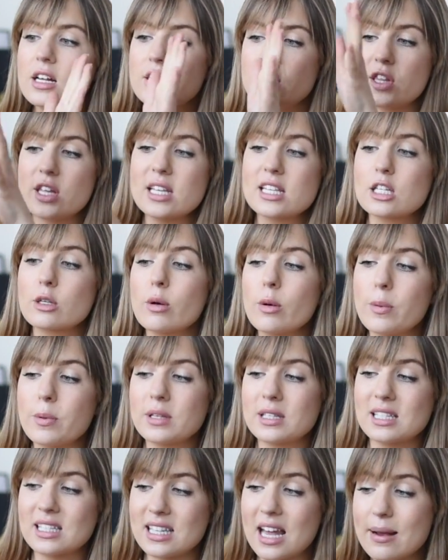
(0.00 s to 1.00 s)
So these come up
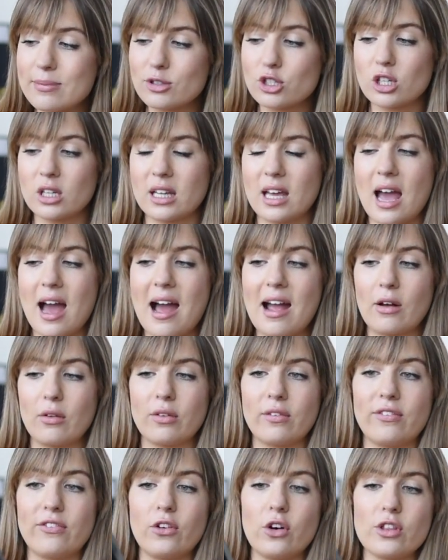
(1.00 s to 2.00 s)
exceptionally high
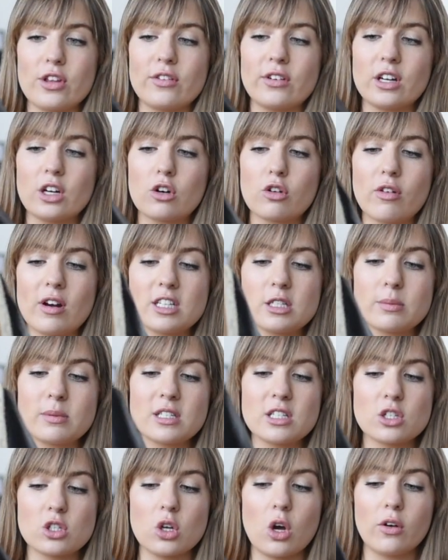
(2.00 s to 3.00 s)
on the foot. They're an
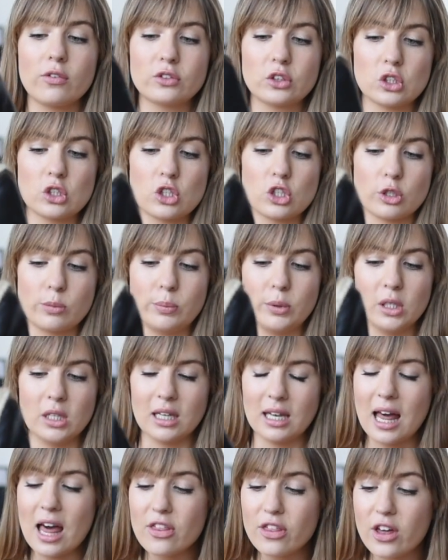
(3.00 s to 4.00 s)
incredibly soft and supple
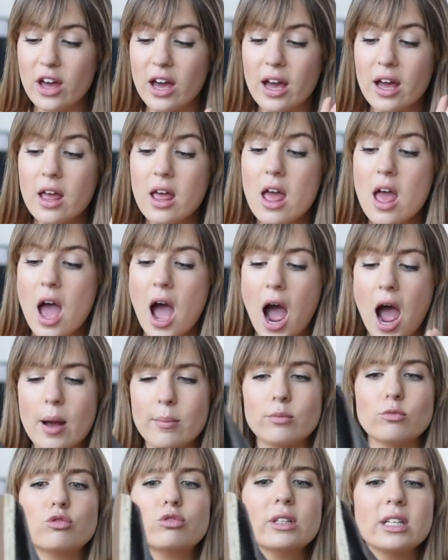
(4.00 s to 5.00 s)
leather,
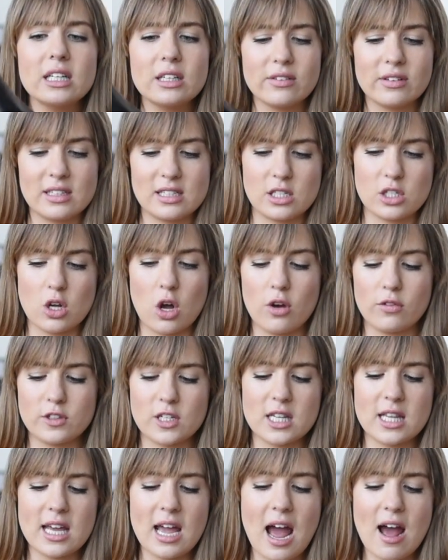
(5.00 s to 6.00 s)
really, really
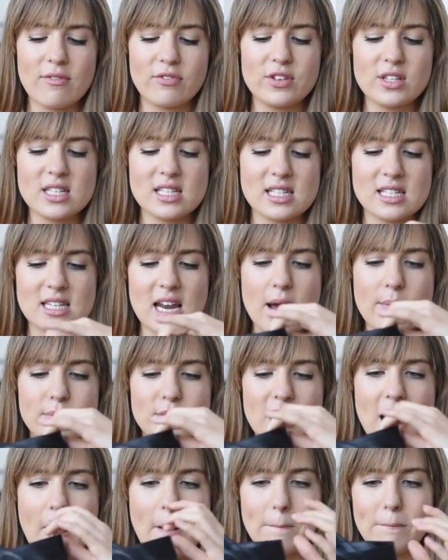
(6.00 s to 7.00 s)
soft. And they have this step
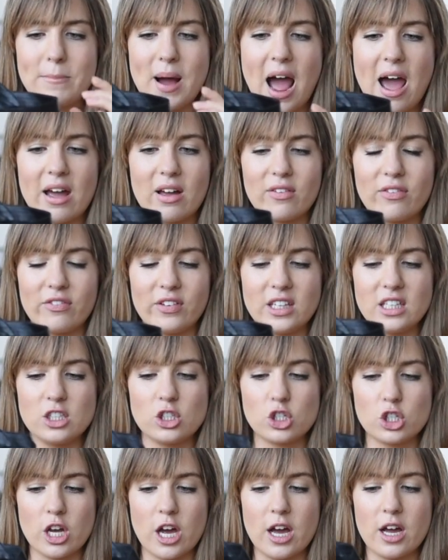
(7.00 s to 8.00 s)
down back
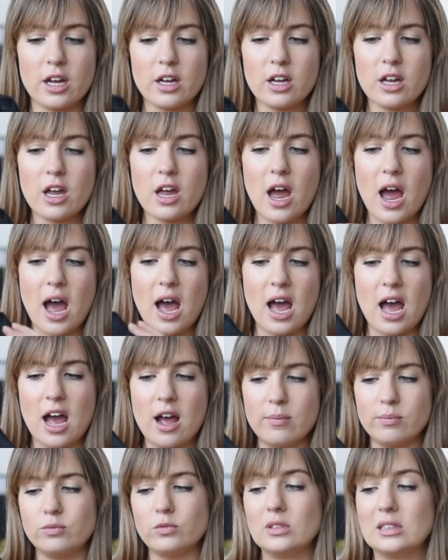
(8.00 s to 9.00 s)
feature
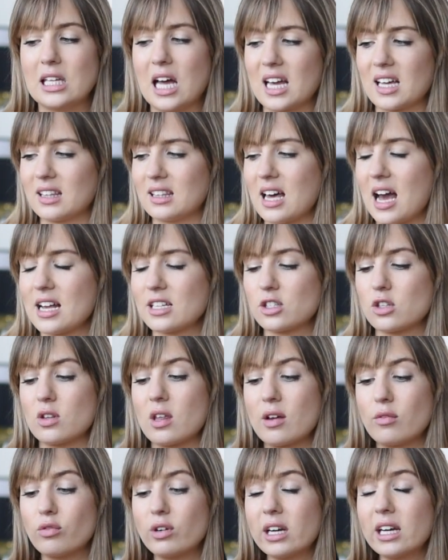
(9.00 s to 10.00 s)
like that. So
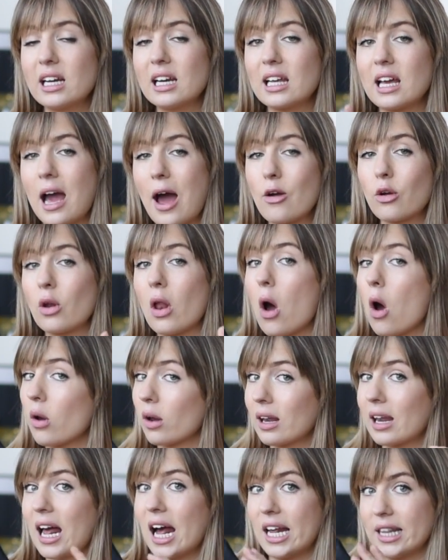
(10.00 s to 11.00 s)
they really,
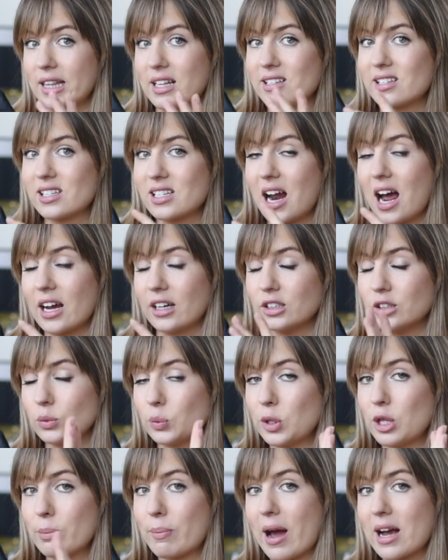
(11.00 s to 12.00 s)
online they're styled
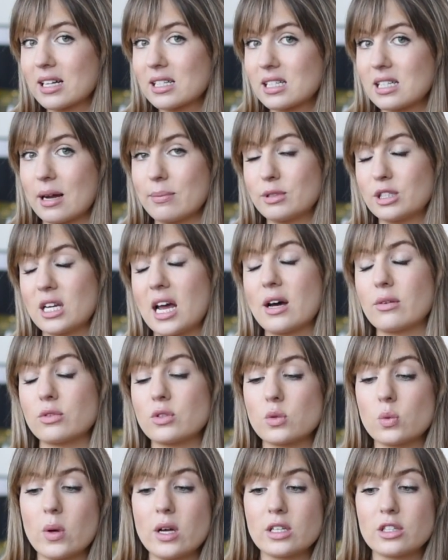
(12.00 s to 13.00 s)
with the back stepped down
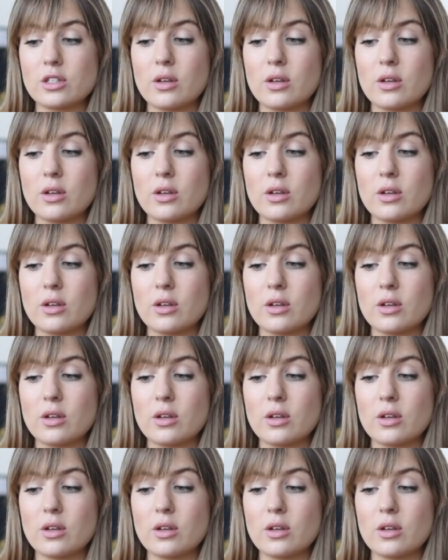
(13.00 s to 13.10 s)
as well.